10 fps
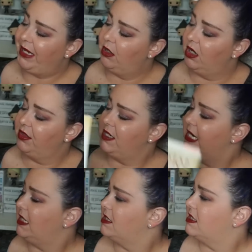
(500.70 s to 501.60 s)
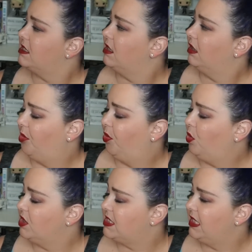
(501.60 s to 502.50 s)
by Garth Nix,
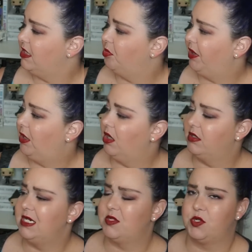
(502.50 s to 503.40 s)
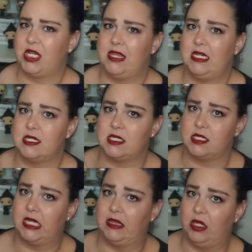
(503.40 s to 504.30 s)
Abhorsen by Garth Nix, which I think is
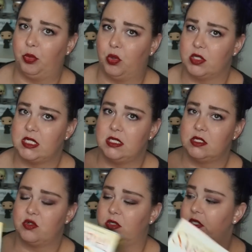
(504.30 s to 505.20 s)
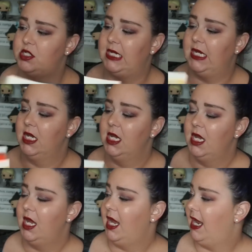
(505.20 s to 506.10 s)
this is like the Abhorsen trilogy,
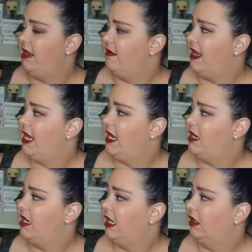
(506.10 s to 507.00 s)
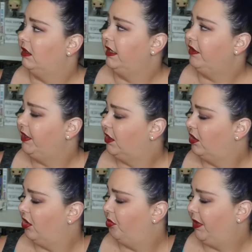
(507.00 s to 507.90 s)
and then
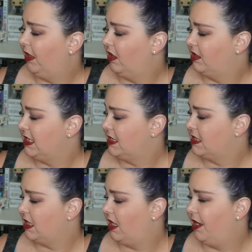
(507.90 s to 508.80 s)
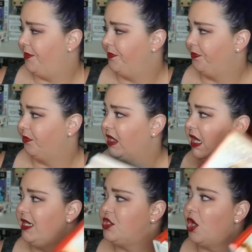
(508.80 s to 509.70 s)
Lirael by Garth Nix. Um,
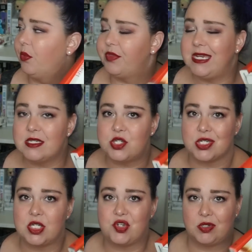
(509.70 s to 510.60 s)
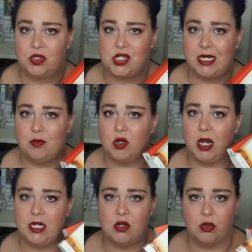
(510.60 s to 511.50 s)
I don't think it's just a trilogy
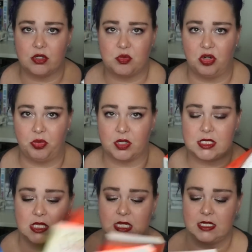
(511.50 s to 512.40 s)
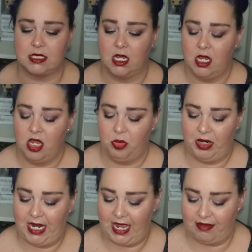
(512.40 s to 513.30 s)
anymore. I know there's more books than this,
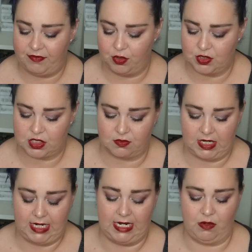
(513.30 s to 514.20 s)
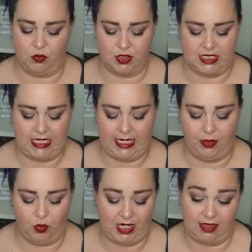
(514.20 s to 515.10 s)
but I have those three and we'll see
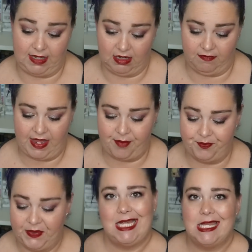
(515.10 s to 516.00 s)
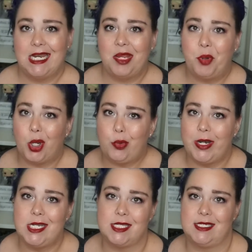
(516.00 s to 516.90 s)
what I think of them. And then I bought
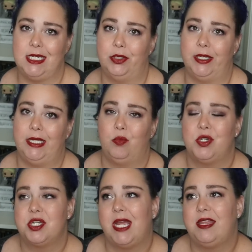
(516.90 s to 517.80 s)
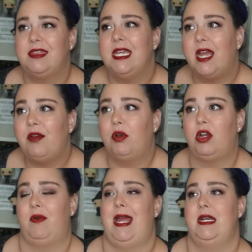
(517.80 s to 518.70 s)
Queen of the Tearling, which I think I
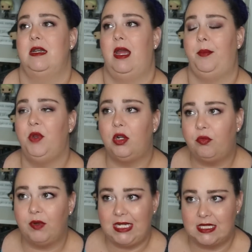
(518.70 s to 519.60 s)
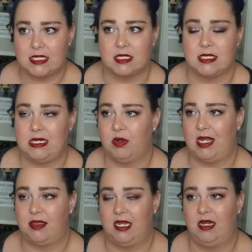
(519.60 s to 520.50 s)
regret. I'm going to read this and see what
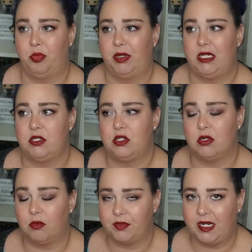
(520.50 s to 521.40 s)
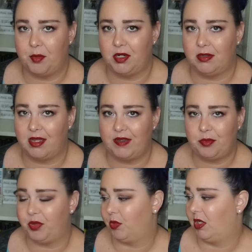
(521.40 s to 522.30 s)
I think, but I don't think I'm going to love
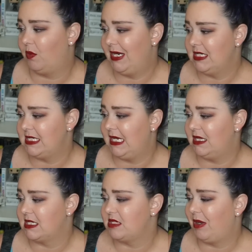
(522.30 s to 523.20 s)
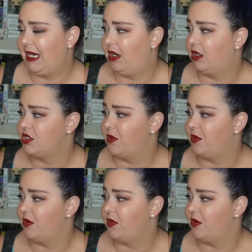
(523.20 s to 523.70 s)
it, but we're going to wait and see. This is by Erika